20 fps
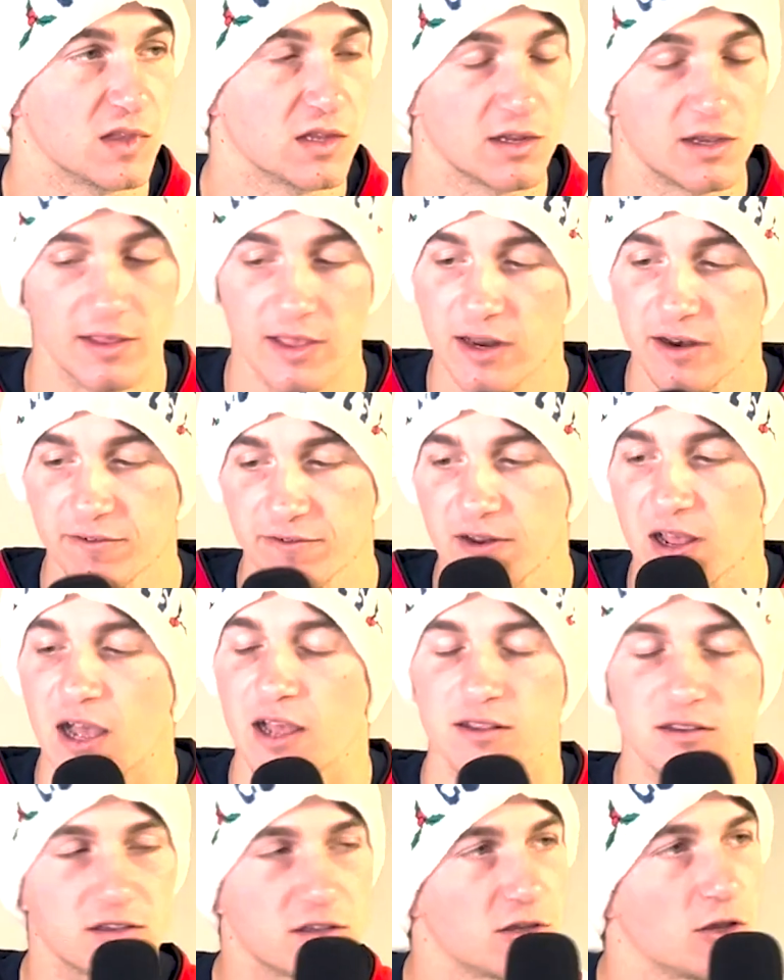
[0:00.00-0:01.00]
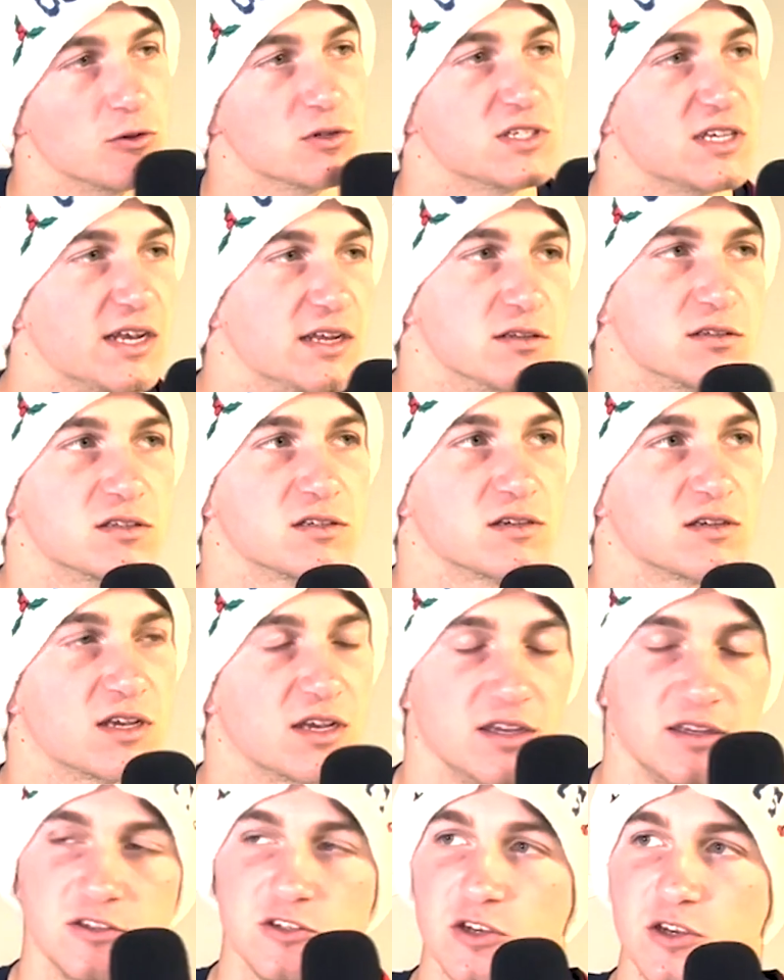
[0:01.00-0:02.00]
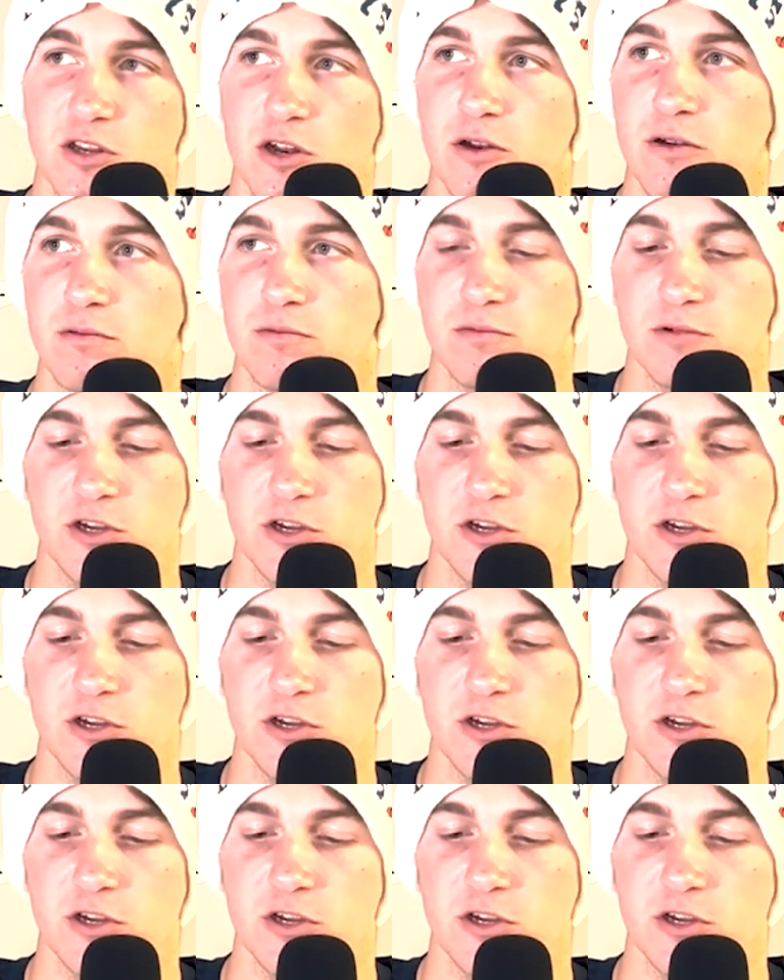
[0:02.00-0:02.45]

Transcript: And then if not, go Saints, because you can